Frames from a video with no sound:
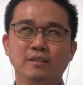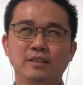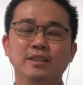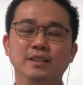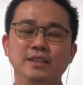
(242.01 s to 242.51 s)

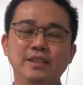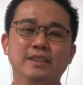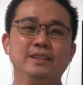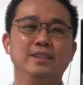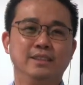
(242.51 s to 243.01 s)
the thing
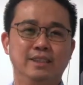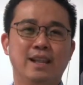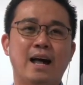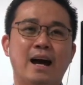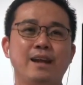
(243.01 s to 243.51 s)
is this
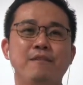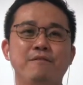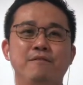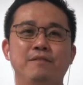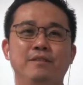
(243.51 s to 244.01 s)
life,
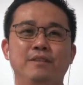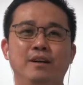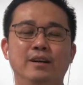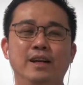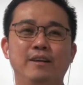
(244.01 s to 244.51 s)

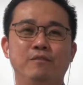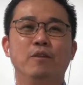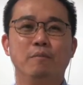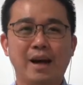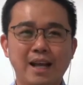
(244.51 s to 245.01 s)
okay,
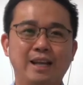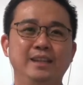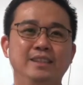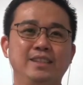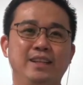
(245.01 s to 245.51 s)
from my
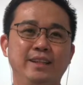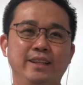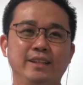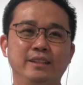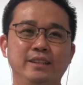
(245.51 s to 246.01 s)

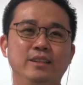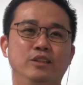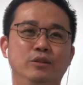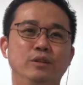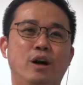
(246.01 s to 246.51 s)
understanding, it
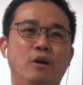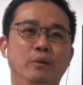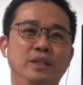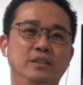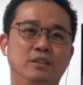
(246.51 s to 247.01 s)
don't
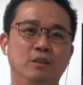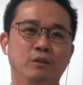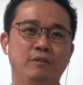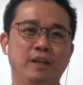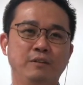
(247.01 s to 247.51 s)
always
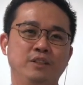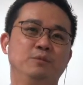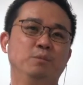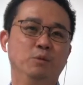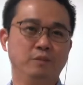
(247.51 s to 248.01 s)
go very
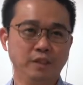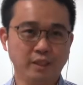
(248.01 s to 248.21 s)
smoothly.